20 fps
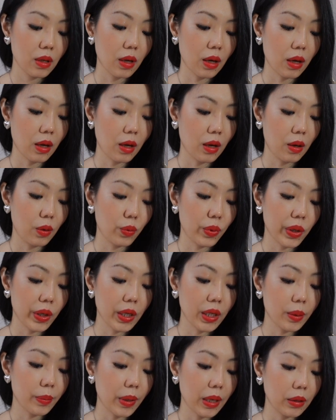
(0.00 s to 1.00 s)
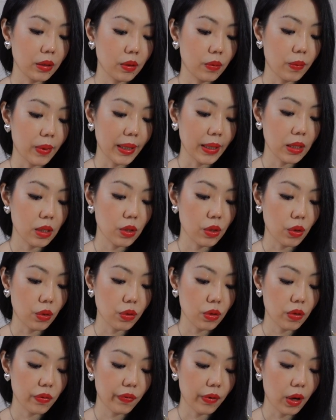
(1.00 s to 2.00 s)
uh, worried about the
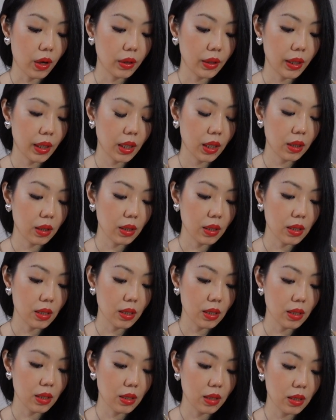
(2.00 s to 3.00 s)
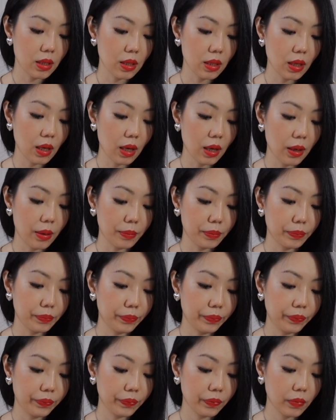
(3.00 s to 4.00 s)
rhinestones falling, this is
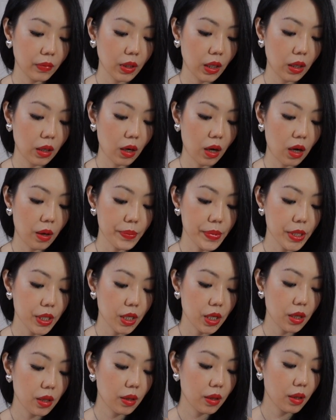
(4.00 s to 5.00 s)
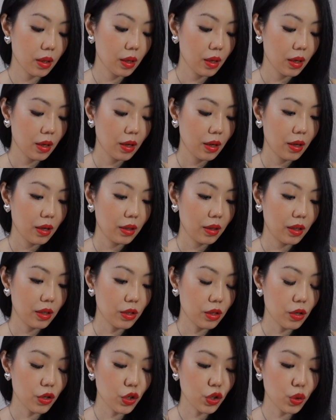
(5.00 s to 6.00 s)
um, an option.
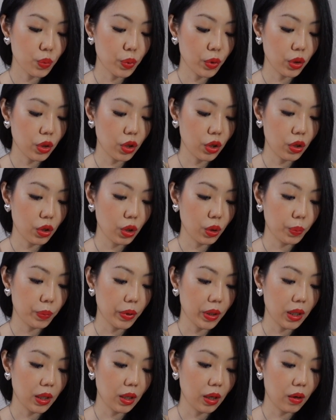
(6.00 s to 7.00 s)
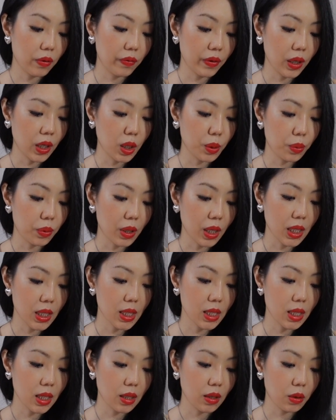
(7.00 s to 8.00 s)
These are super cute, but they are very
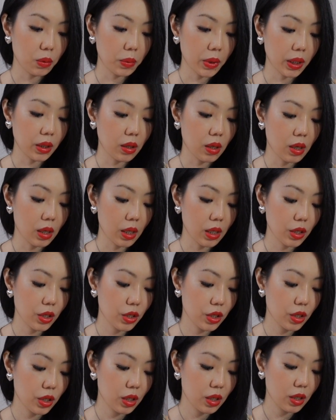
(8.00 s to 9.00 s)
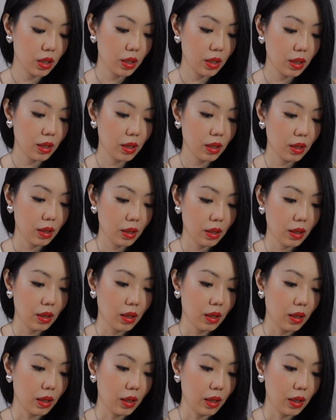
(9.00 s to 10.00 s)
pricey. Oh my gosh.
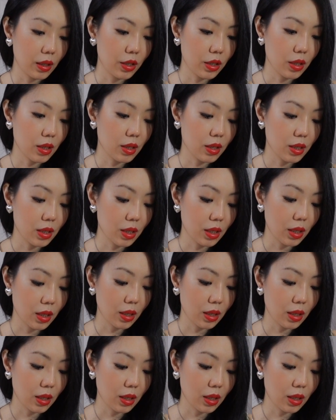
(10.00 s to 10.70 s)
I just...